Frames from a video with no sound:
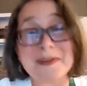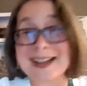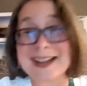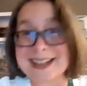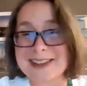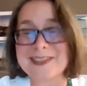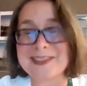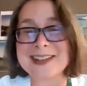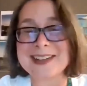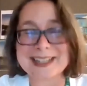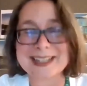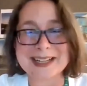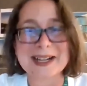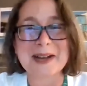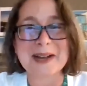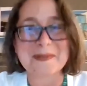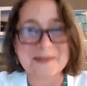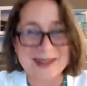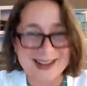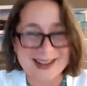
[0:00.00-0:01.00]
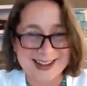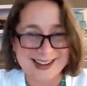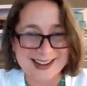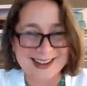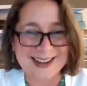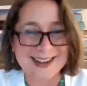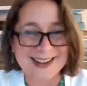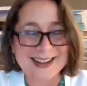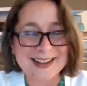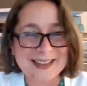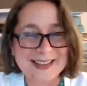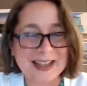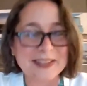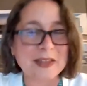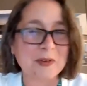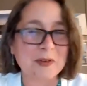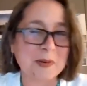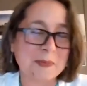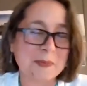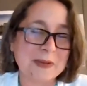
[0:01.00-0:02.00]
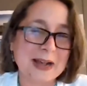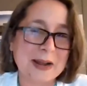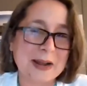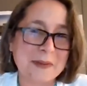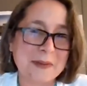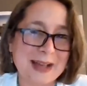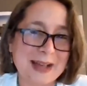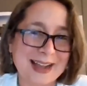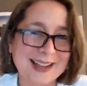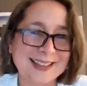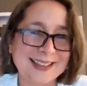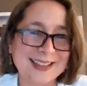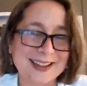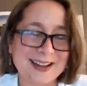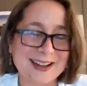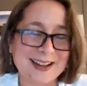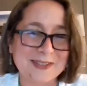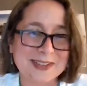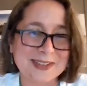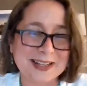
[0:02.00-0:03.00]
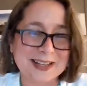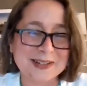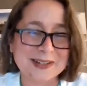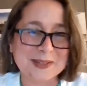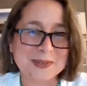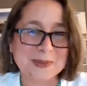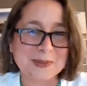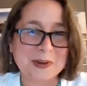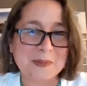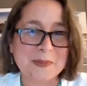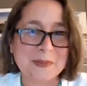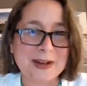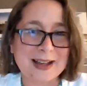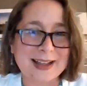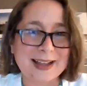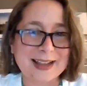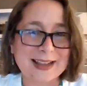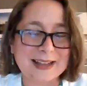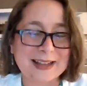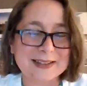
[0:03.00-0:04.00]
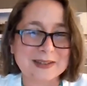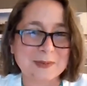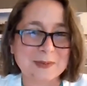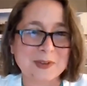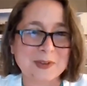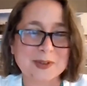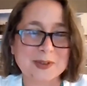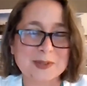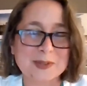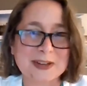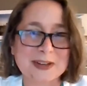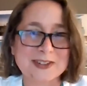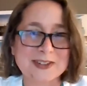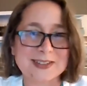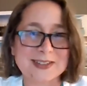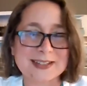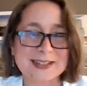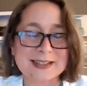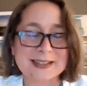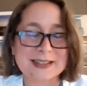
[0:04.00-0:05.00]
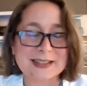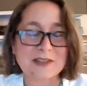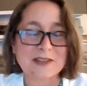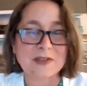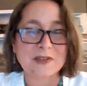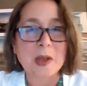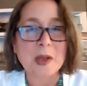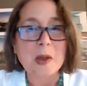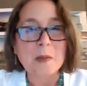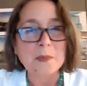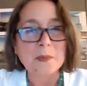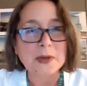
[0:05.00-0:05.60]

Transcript: I definitely need to come by now that we're kind of back in the office. I need to swing by and get some of your specialty stuff.